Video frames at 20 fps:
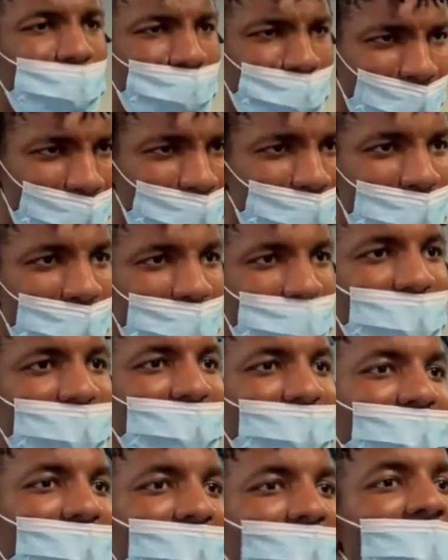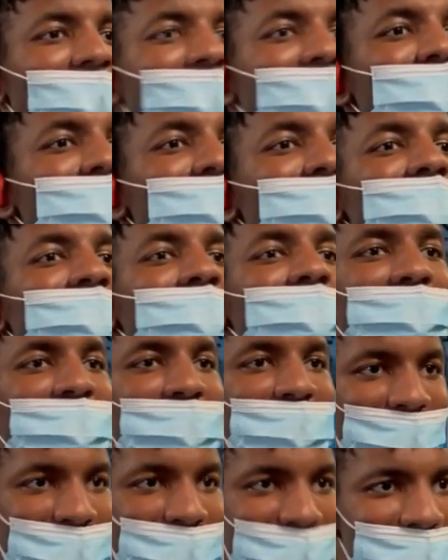my form is kind of ass.